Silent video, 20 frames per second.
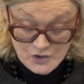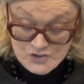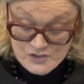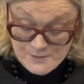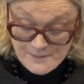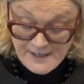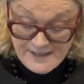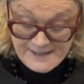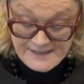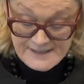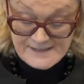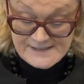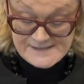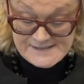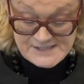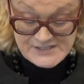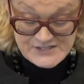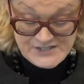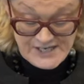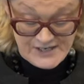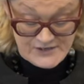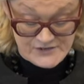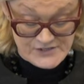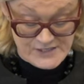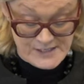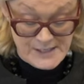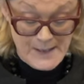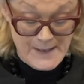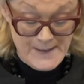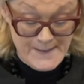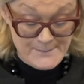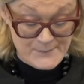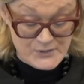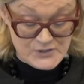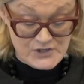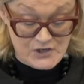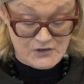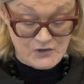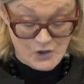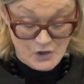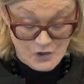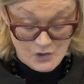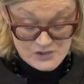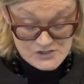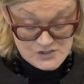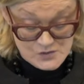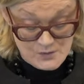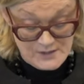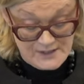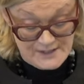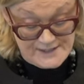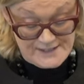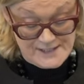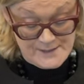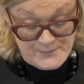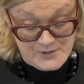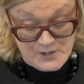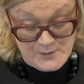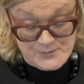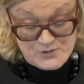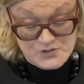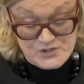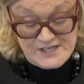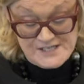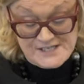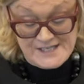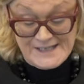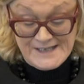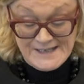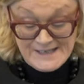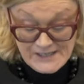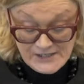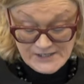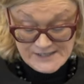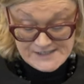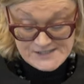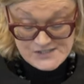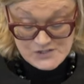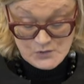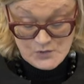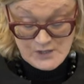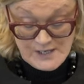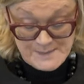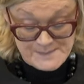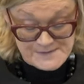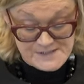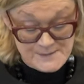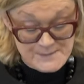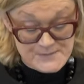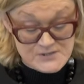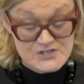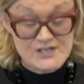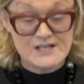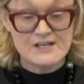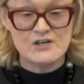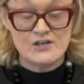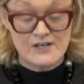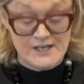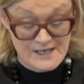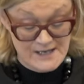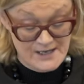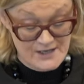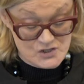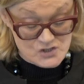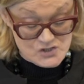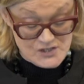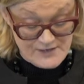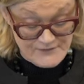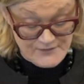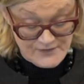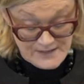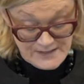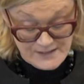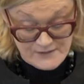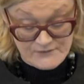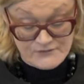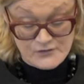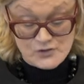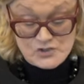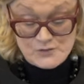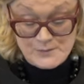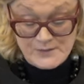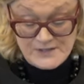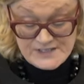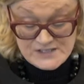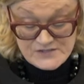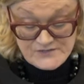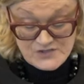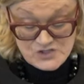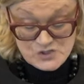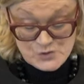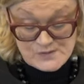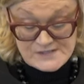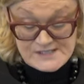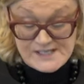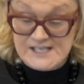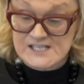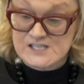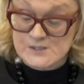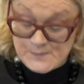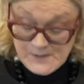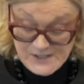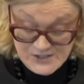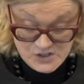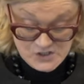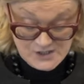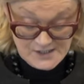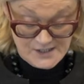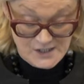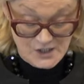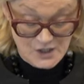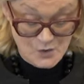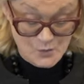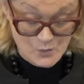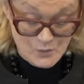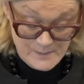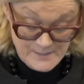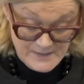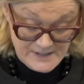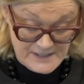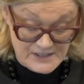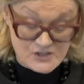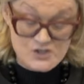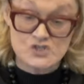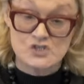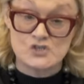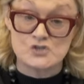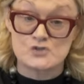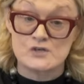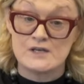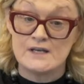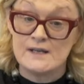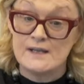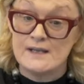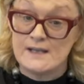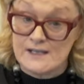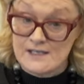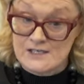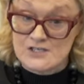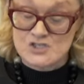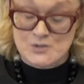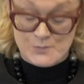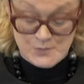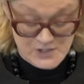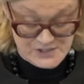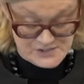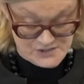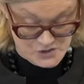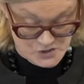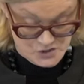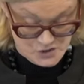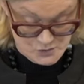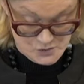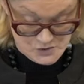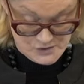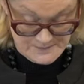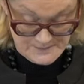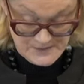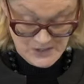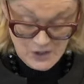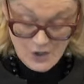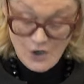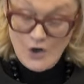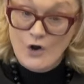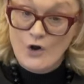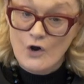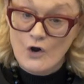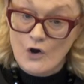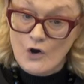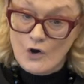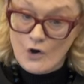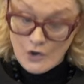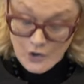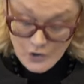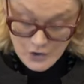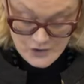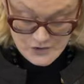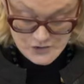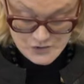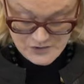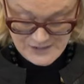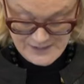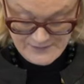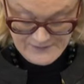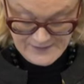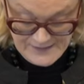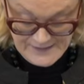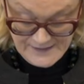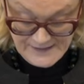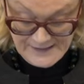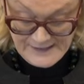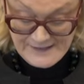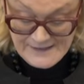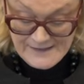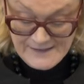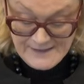undermining its integrity, but are also likely perpetrating heinous crimes, particularly trafficking vulnerable individuals, especially women and children, into prostitution. Organ trafficking